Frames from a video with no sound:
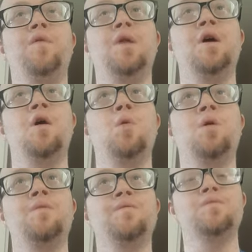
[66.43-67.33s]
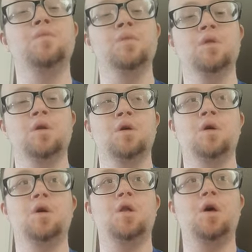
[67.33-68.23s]
video.
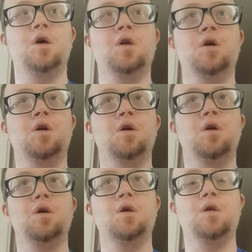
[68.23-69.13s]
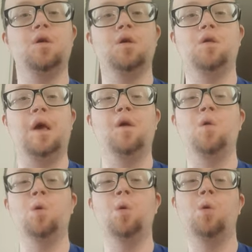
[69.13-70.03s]
And stay
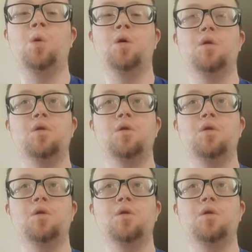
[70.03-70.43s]
cool.